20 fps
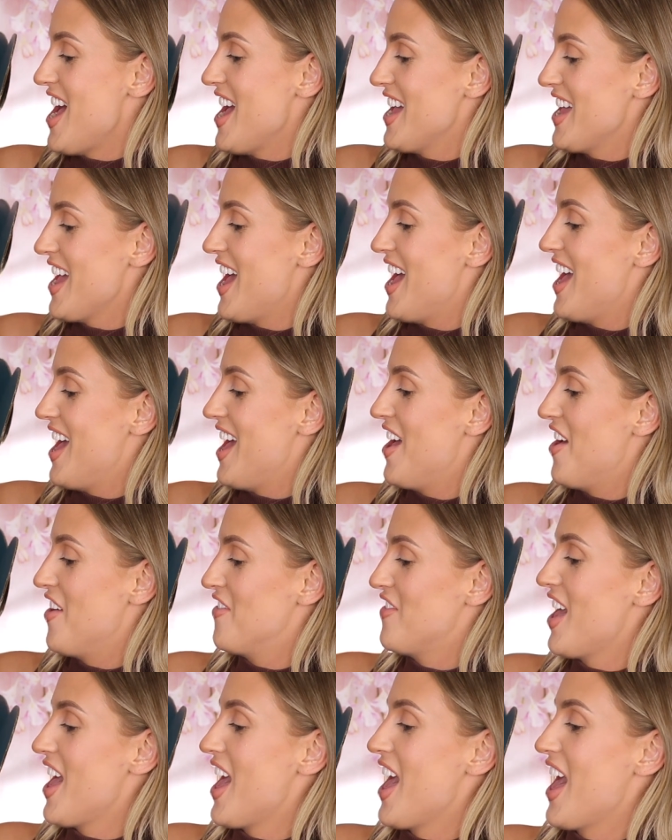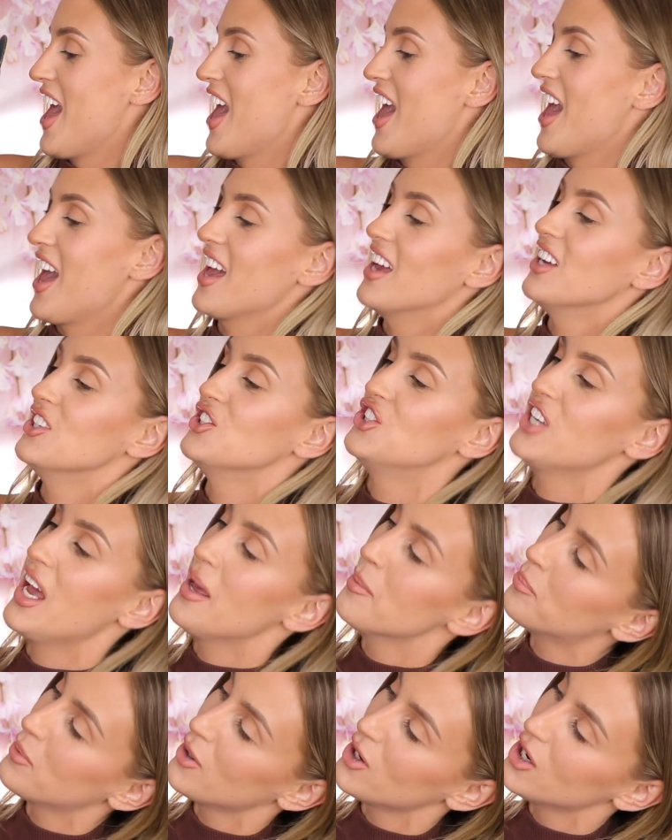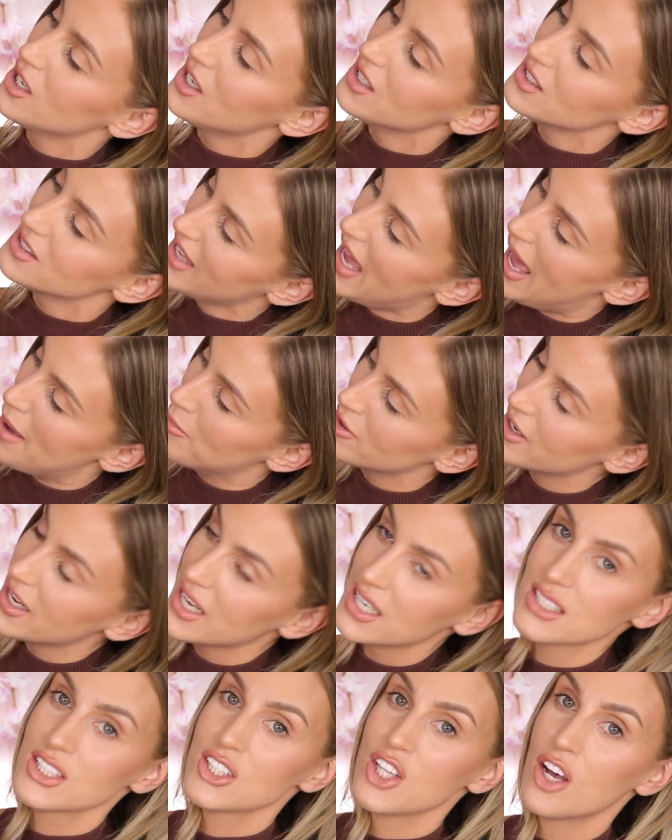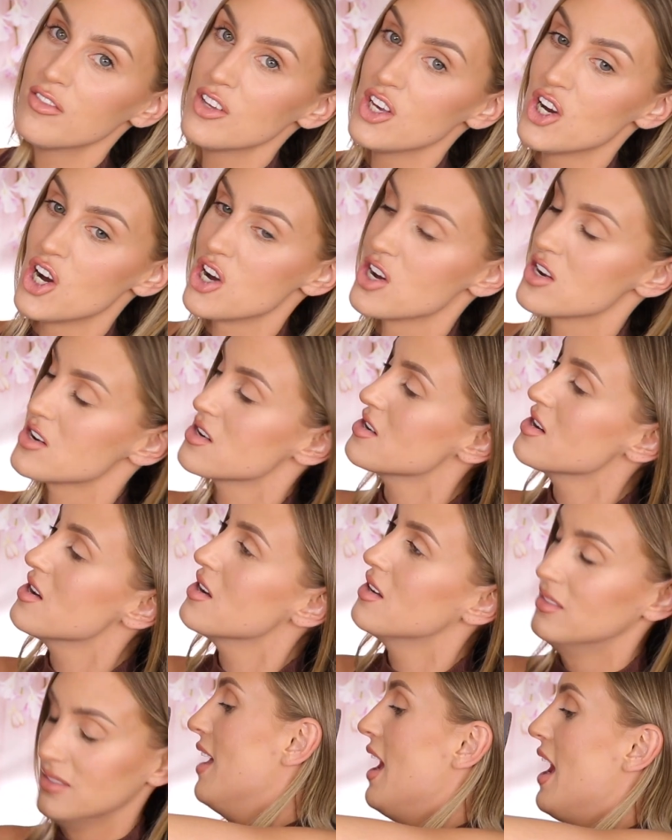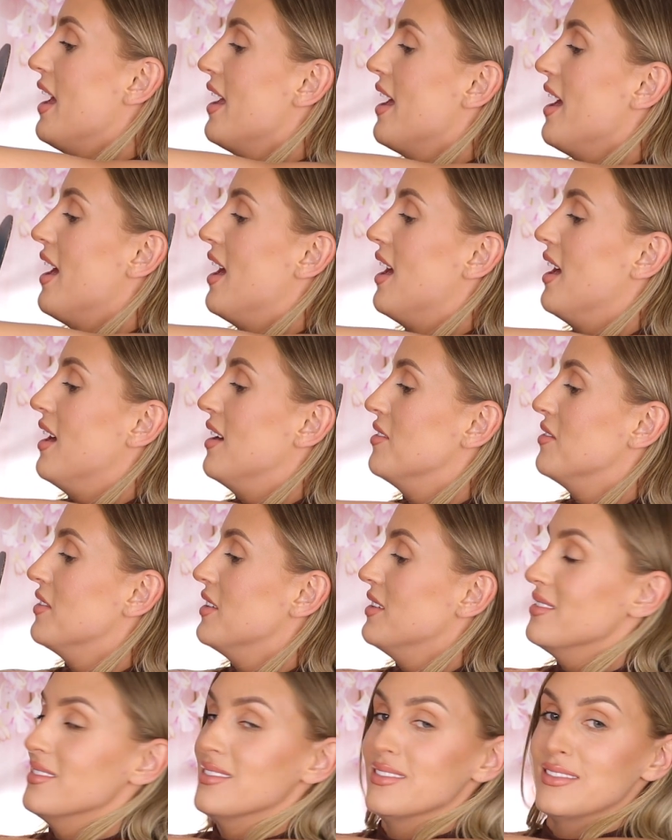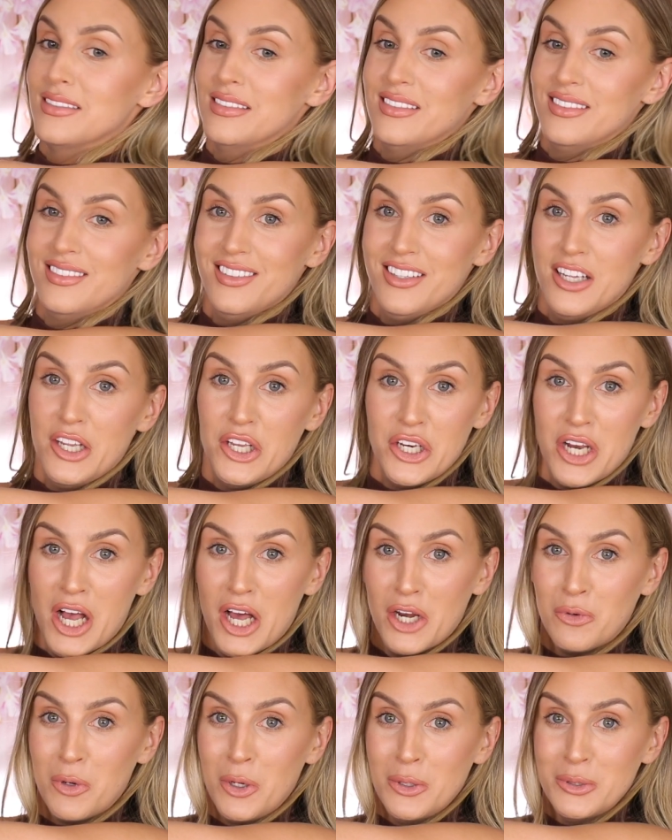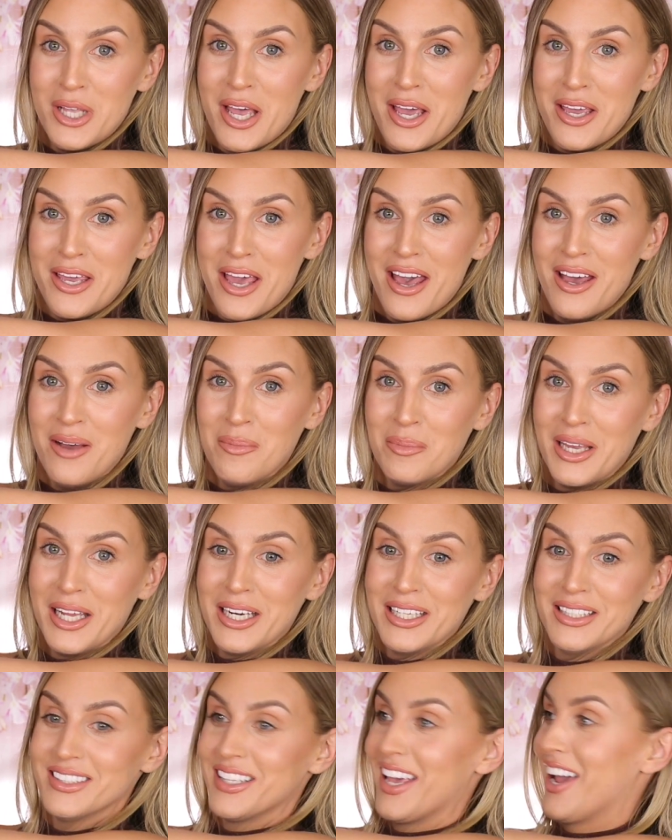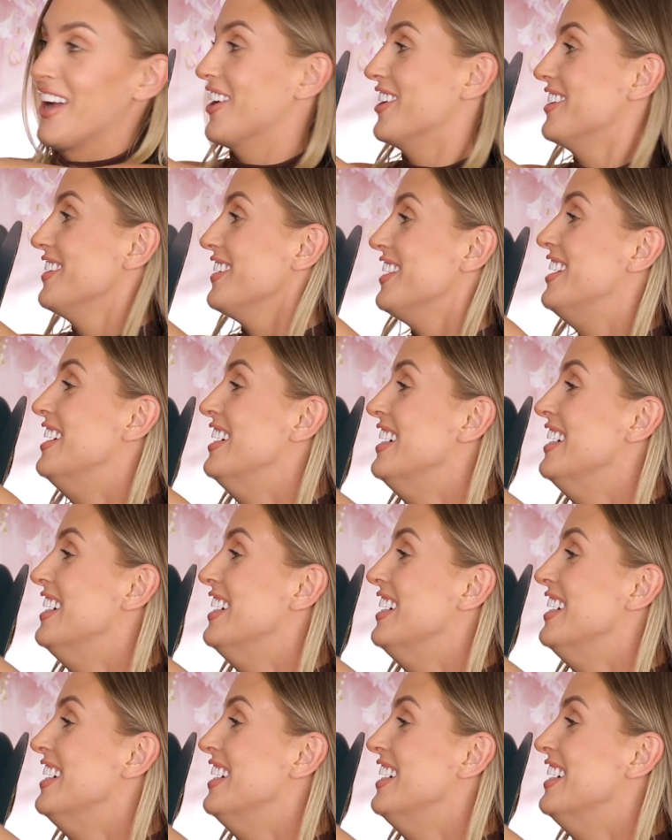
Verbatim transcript: I have a Jetbird Cabernet Sauvignon. I have not a rosé yet, I'm getting scared.